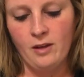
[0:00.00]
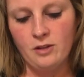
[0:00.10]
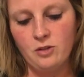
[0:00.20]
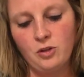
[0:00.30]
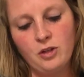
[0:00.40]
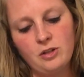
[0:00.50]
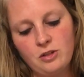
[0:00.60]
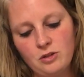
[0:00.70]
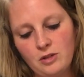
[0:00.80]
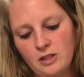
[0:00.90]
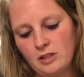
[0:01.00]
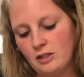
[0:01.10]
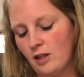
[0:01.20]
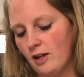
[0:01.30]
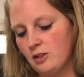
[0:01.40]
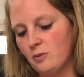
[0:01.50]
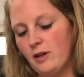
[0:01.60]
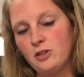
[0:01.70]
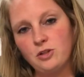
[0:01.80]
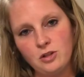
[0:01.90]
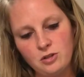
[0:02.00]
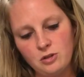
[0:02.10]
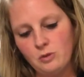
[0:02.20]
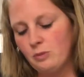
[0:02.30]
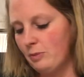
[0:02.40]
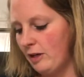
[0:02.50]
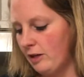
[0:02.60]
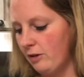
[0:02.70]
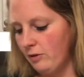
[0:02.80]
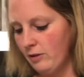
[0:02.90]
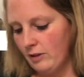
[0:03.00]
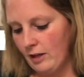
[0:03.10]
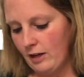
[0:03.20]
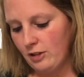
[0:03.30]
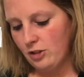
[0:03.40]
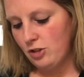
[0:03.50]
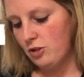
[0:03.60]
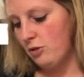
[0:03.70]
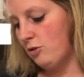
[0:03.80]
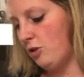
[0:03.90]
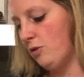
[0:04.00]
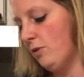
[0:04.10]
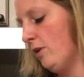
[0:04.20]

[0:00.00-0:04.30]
So you can do this in lots of ways. You can do it with Play-Doh, like I just showed you,